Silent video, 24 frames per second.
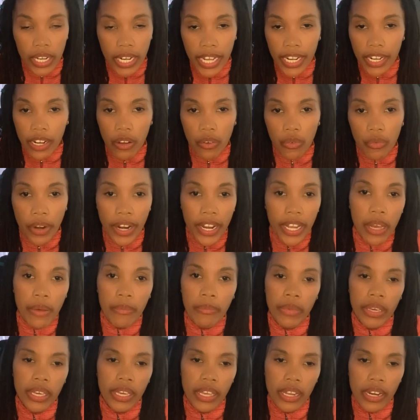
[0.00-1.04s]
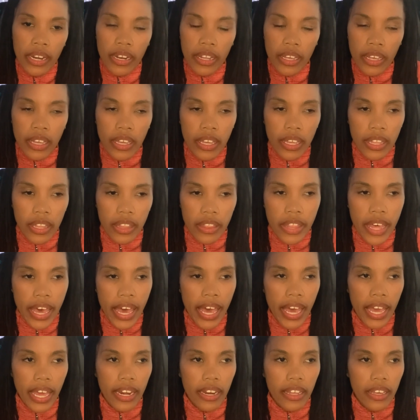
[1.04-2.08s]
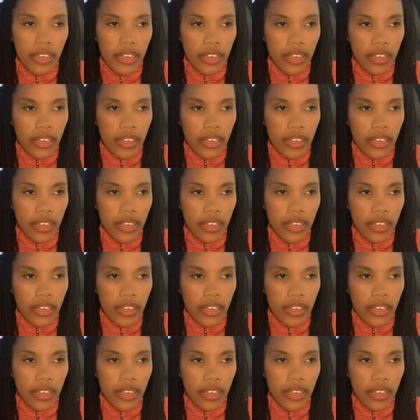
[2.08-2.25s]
I don't recommend that.